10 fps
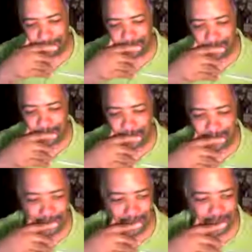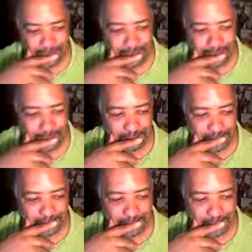quite honestly,
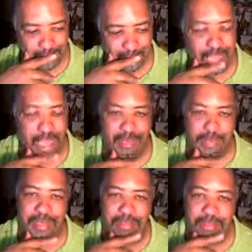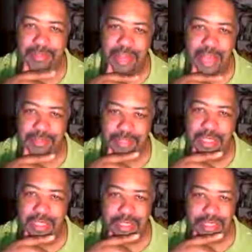I have been for 5
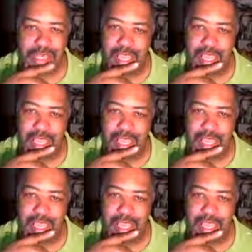years,